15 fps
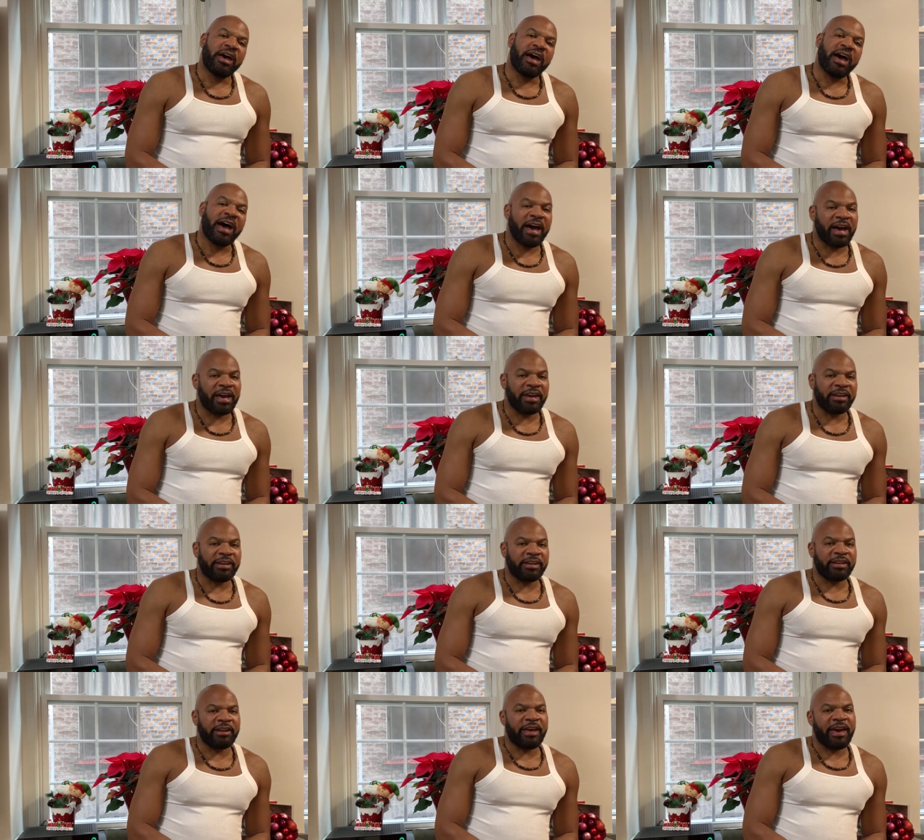I
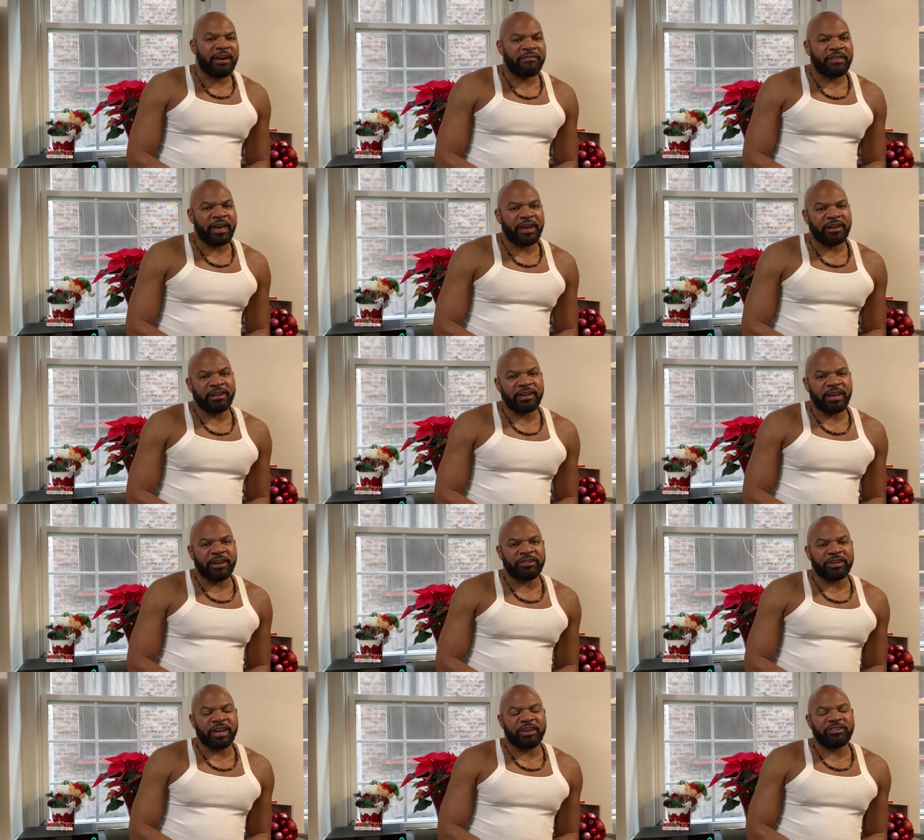didn't have that
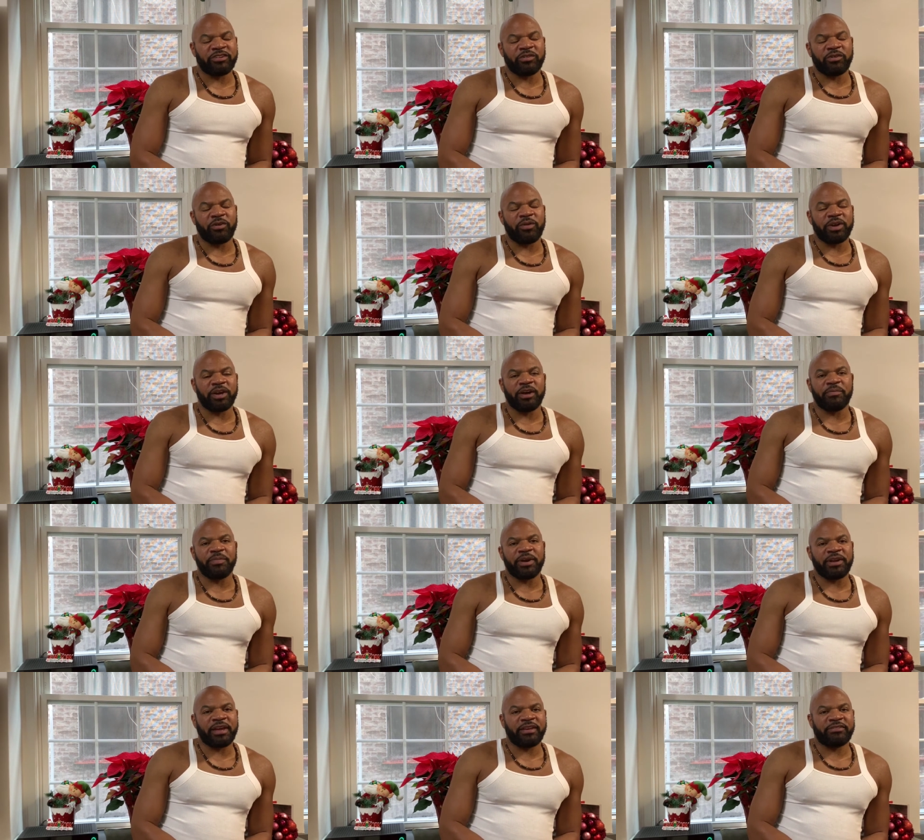education growing up
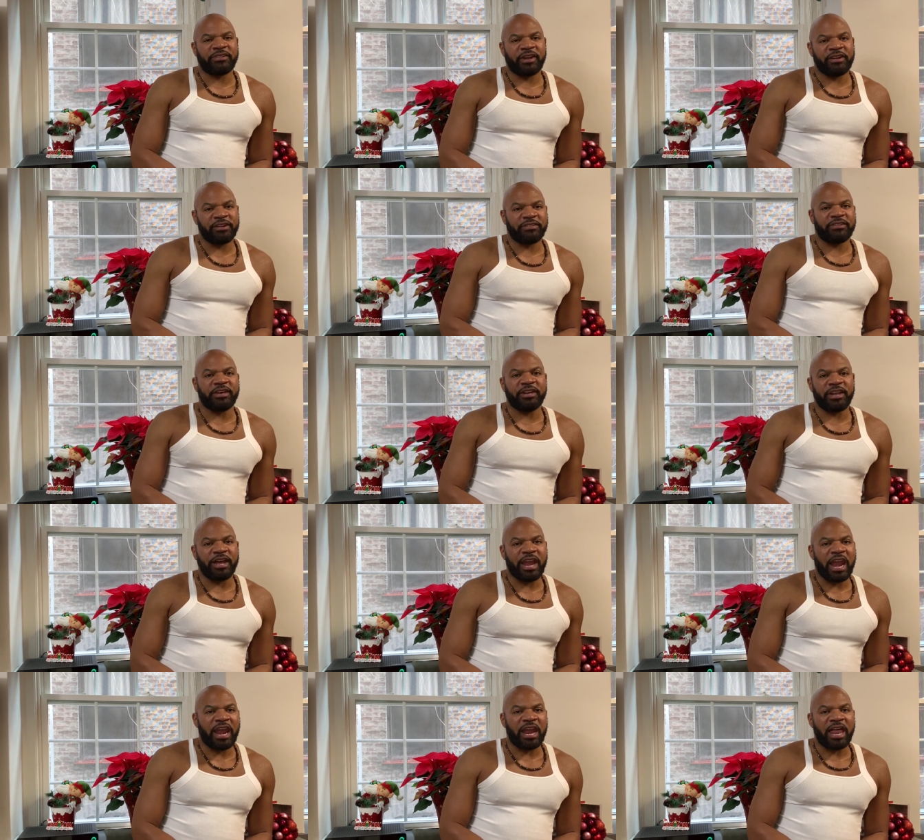and I stayed in the sun
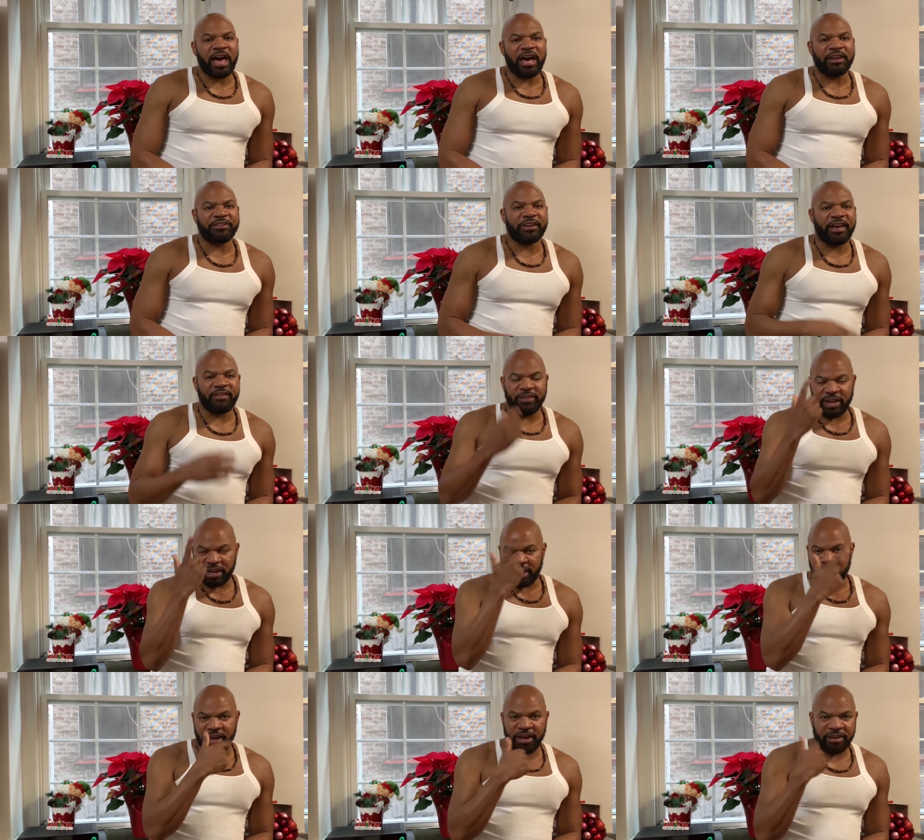a lot. I have a
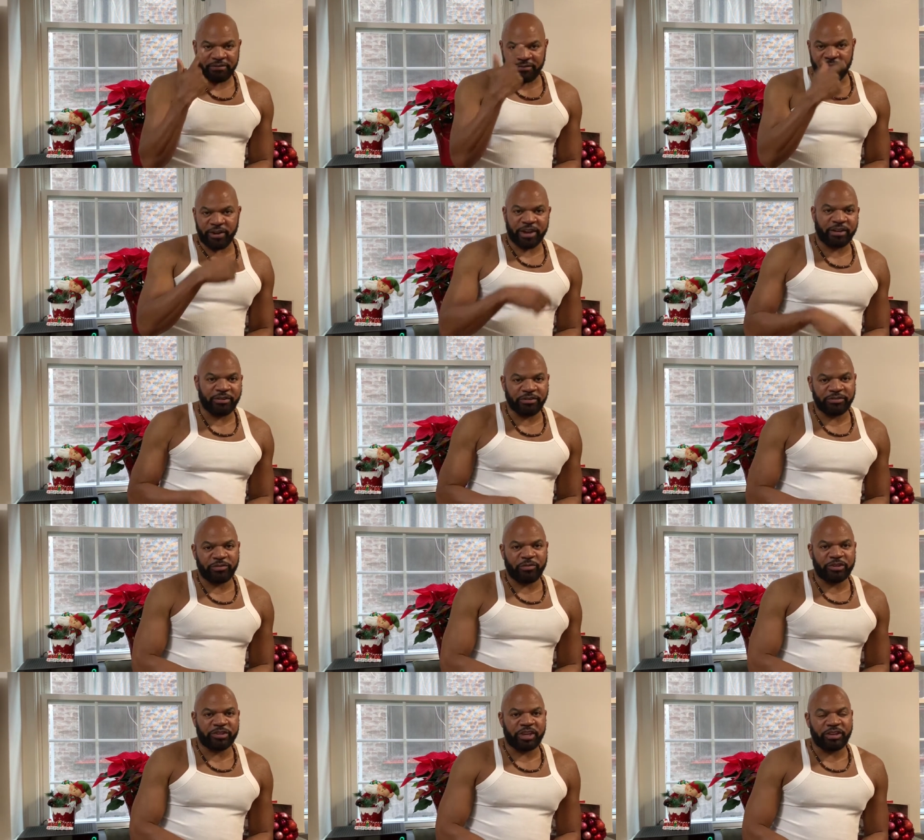lot of freckles,
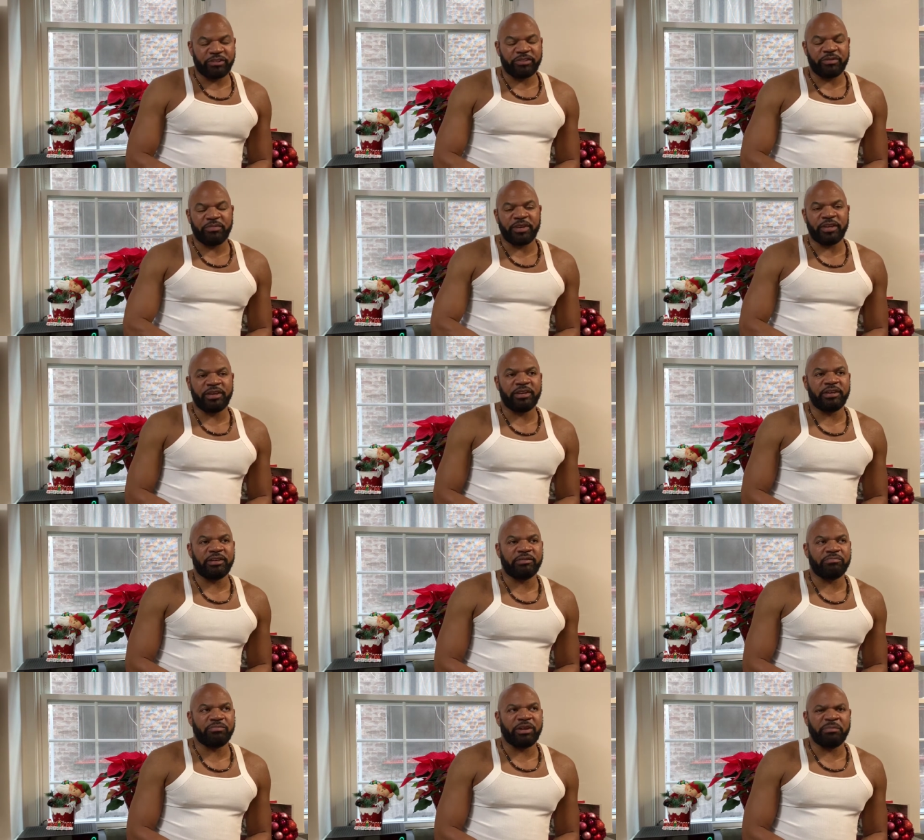which I used to be
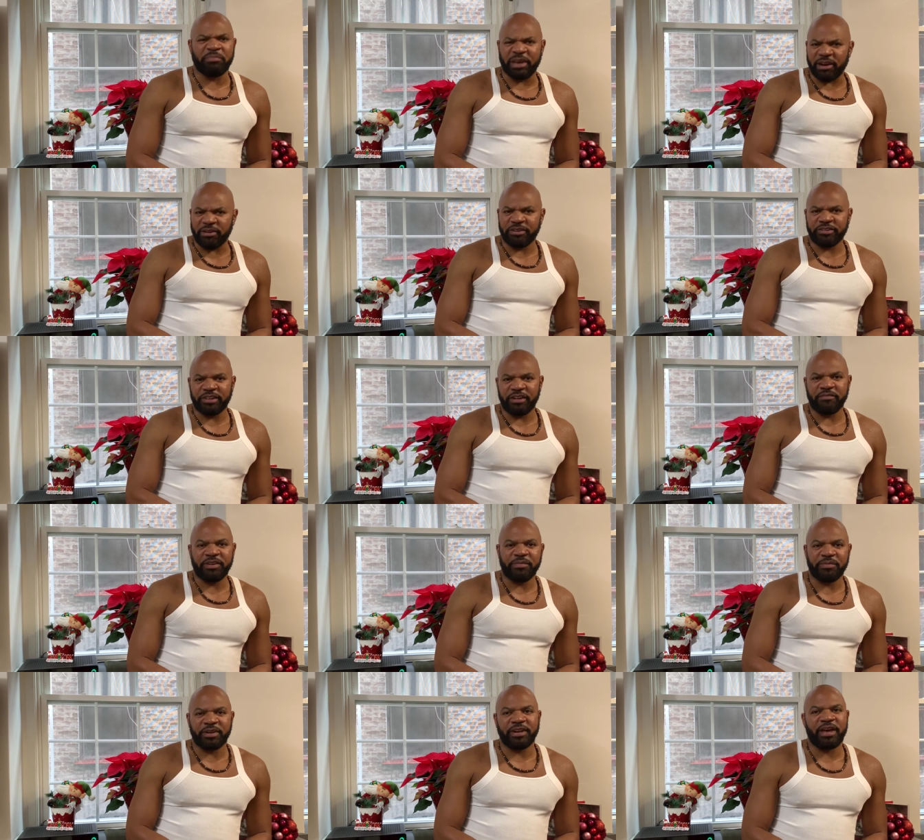embarrassed of
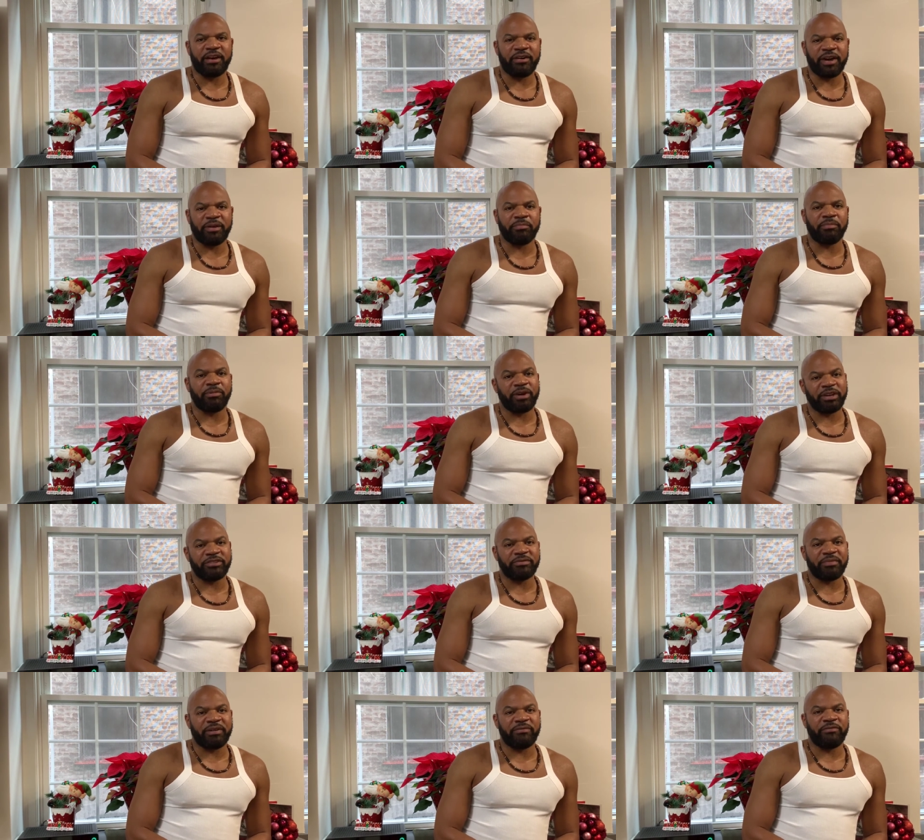it, but now I embrace
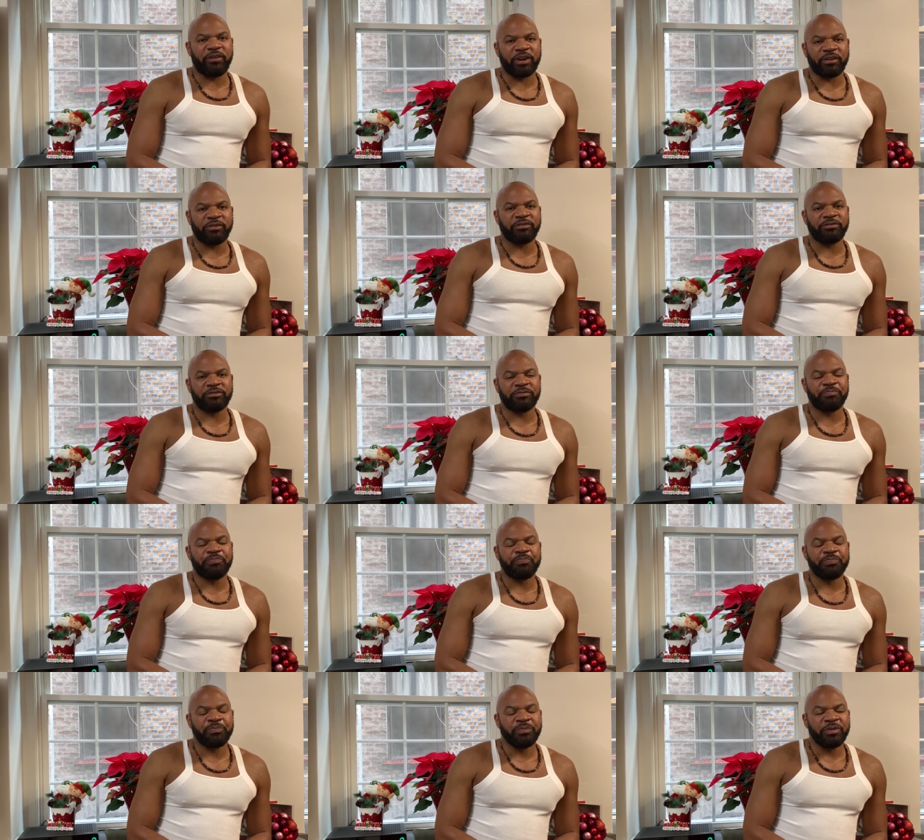my freckles.
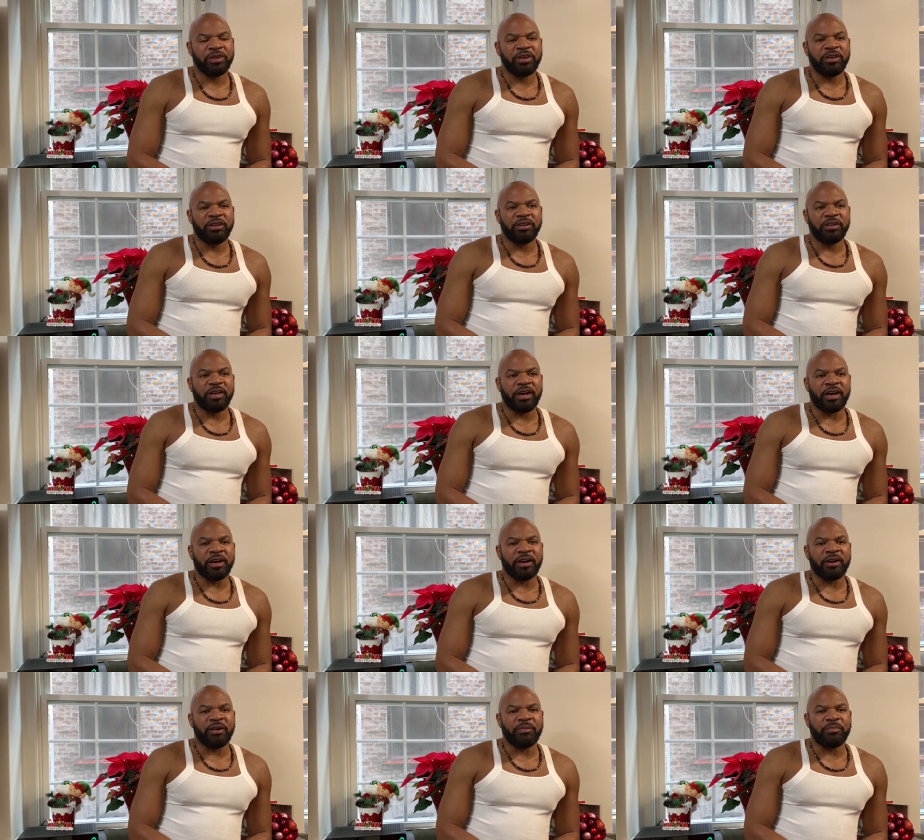
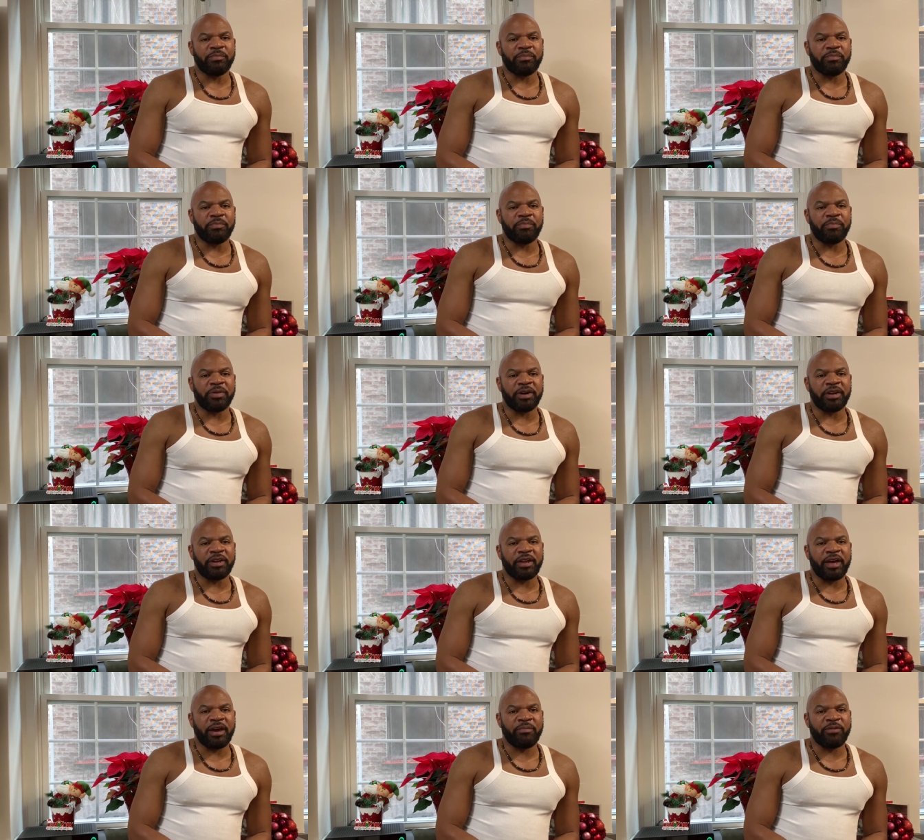Um,
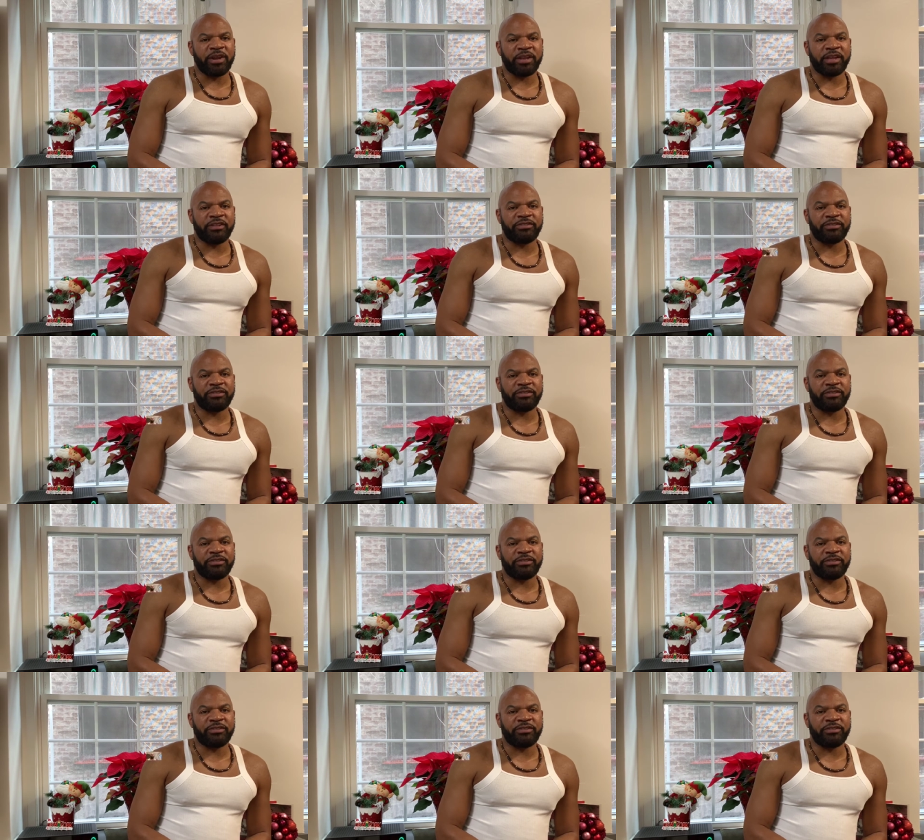but I'm ready to get